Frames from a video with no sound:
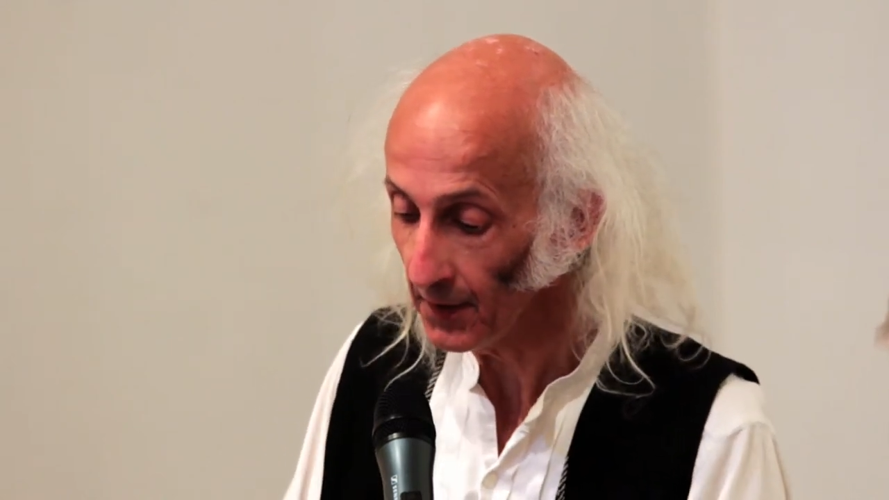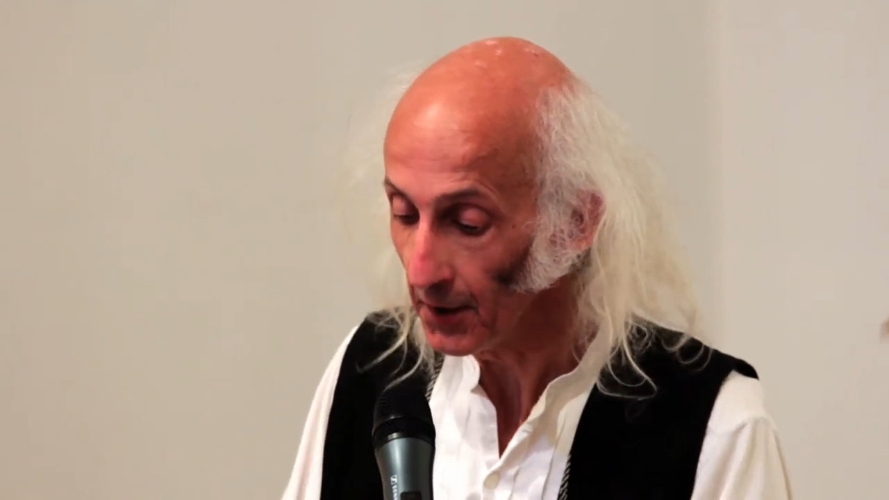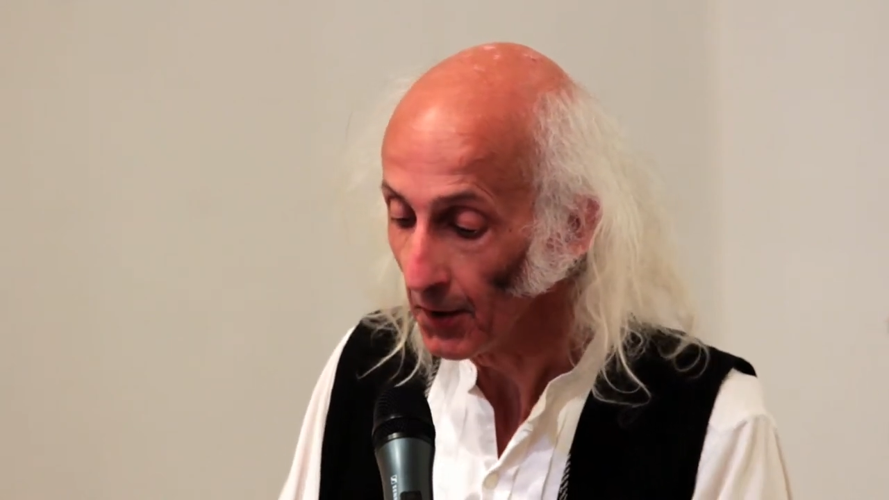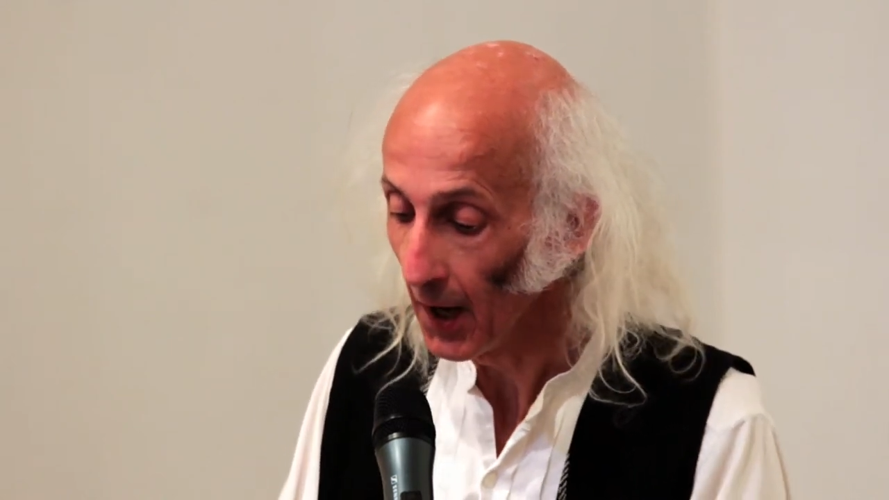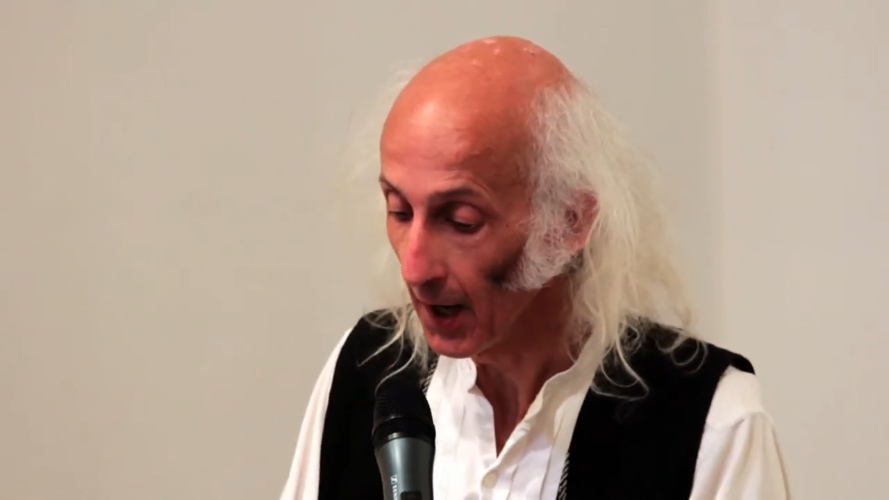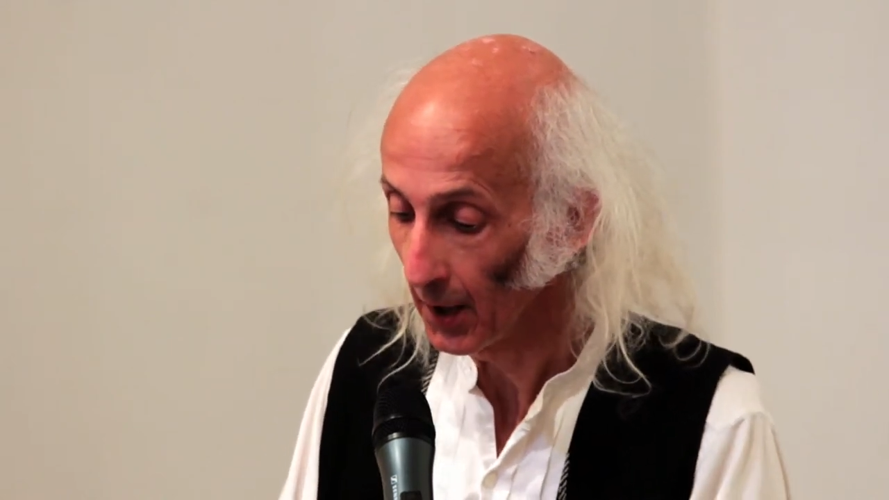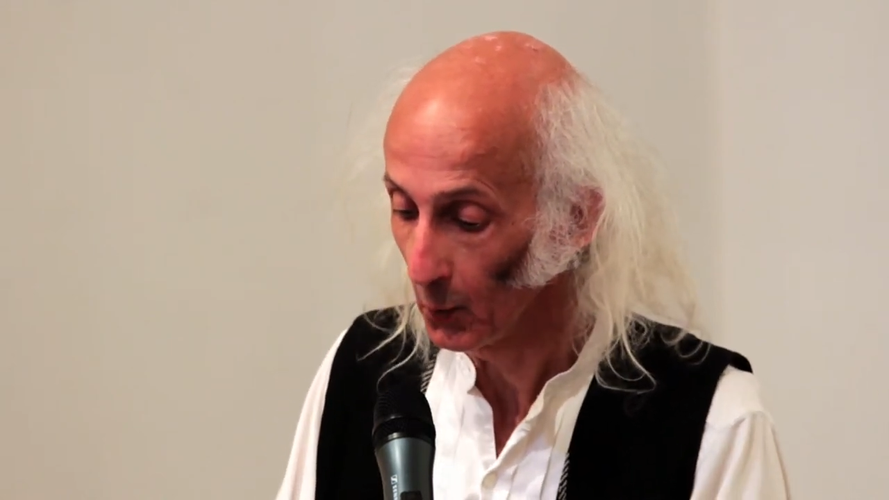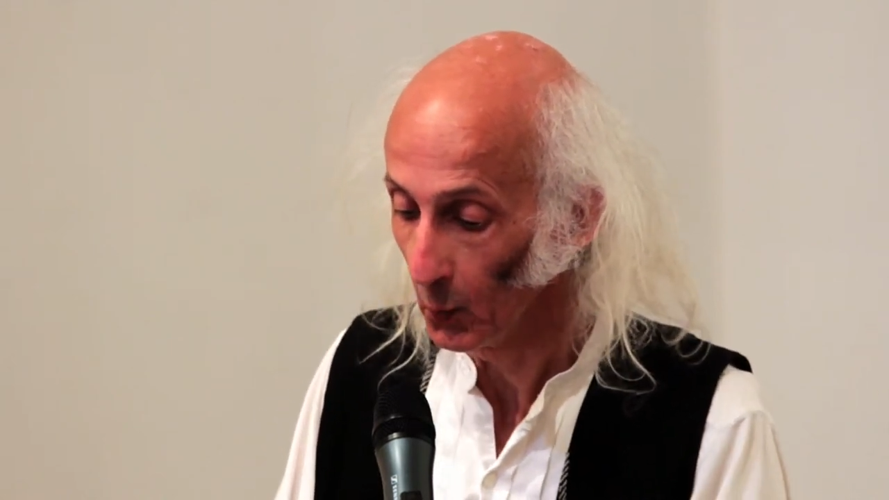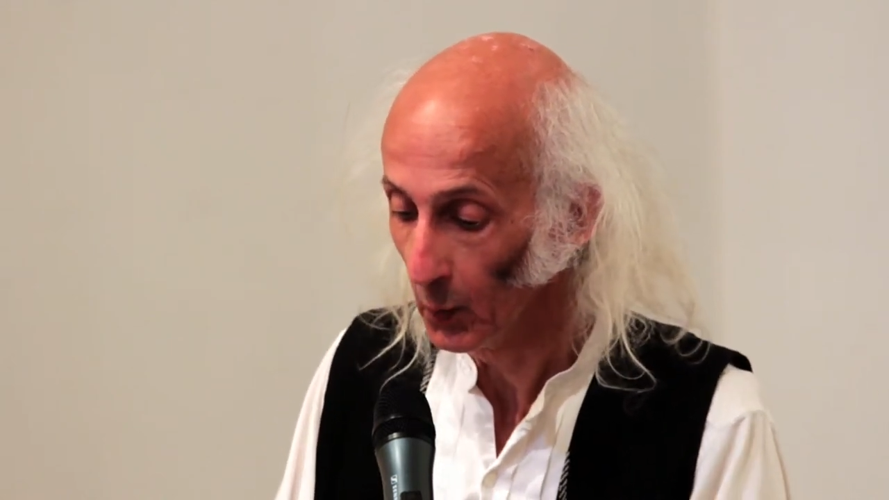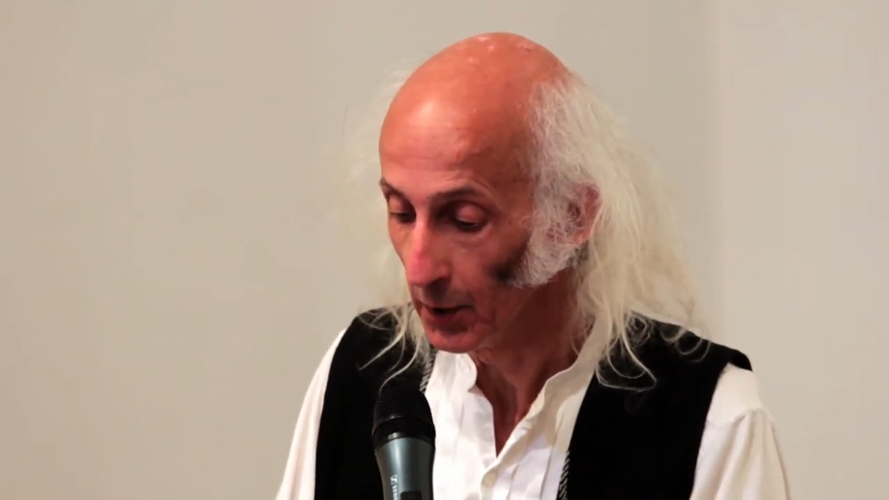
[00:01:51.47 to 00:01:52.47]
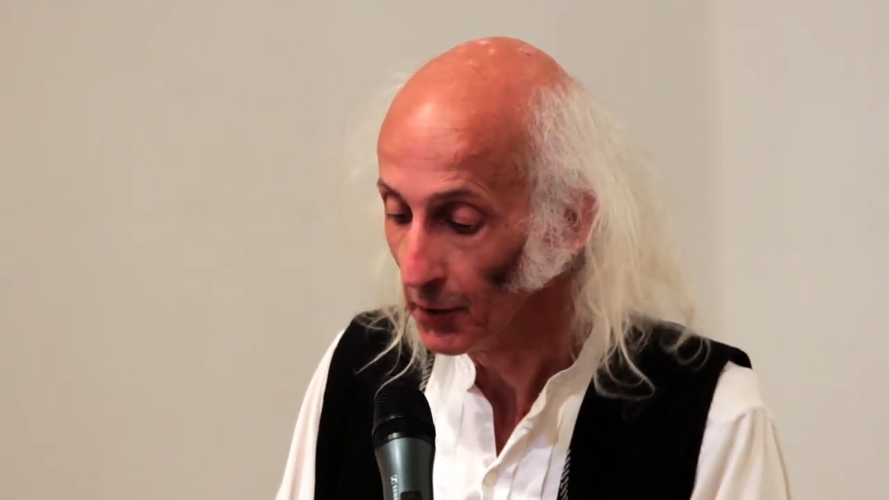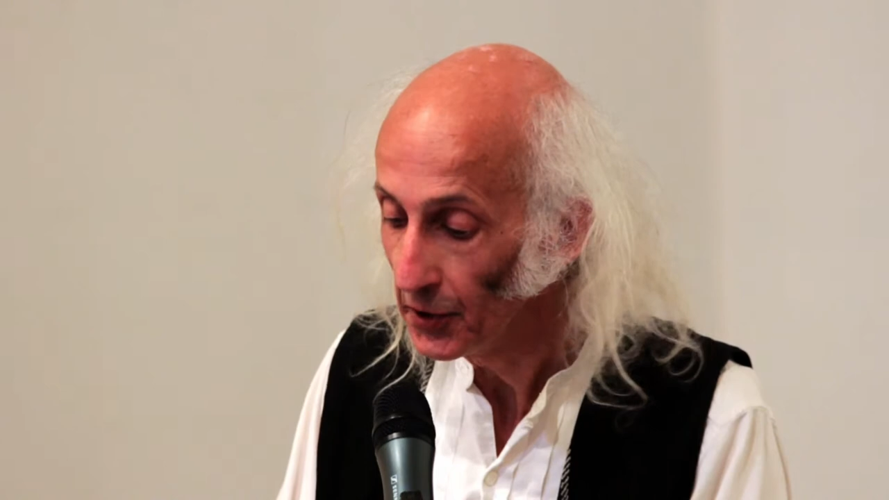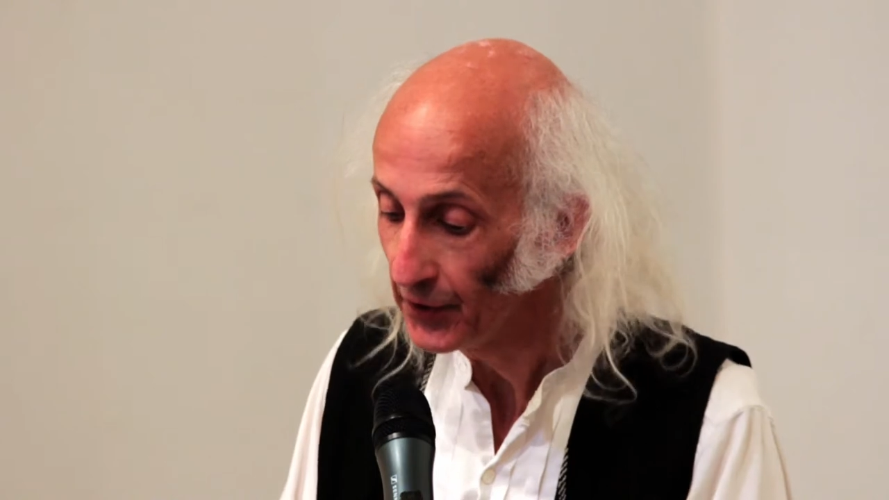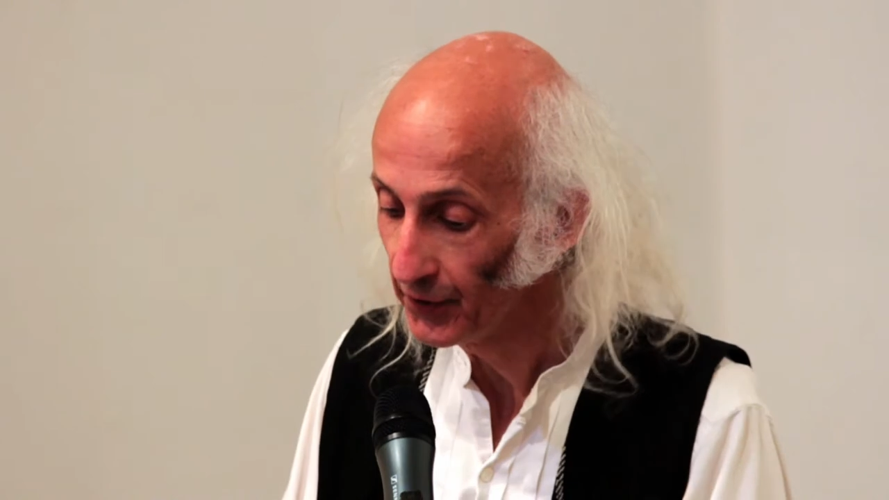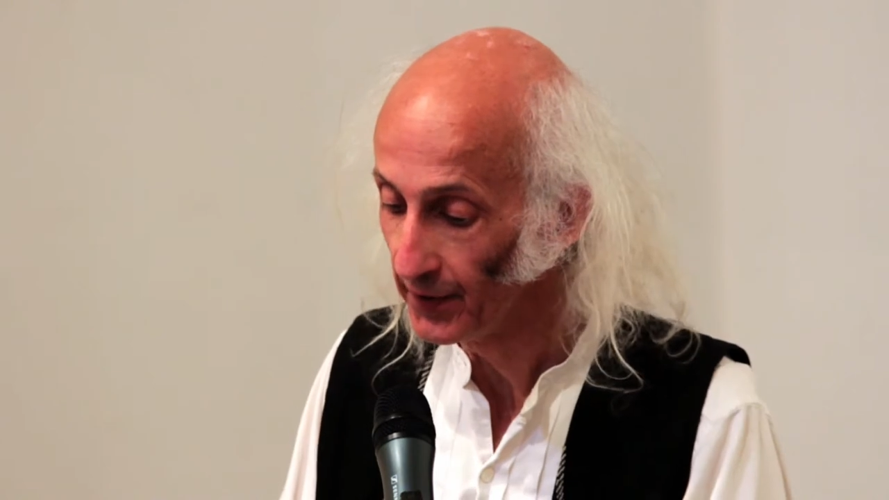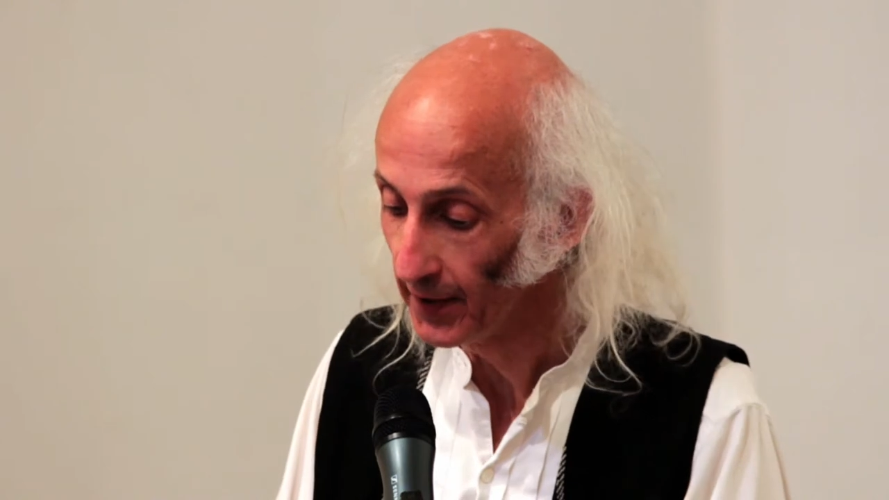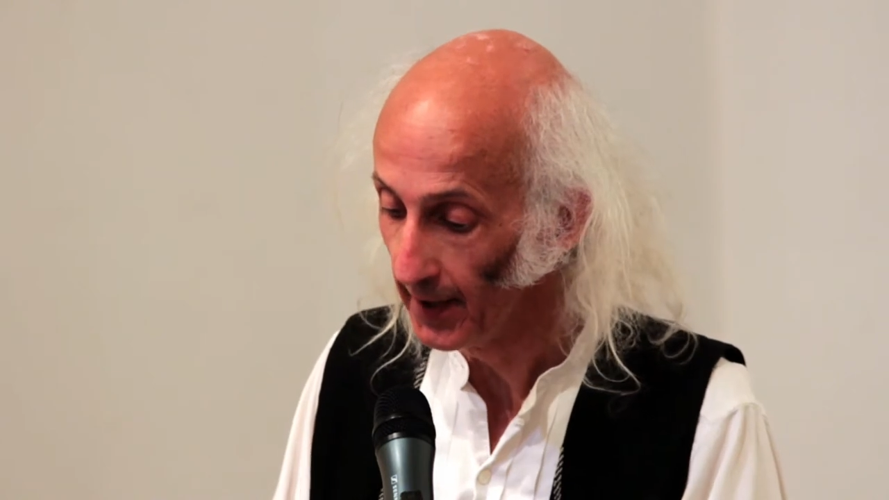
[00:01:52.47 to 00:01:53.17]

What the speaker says: Iraq will reach the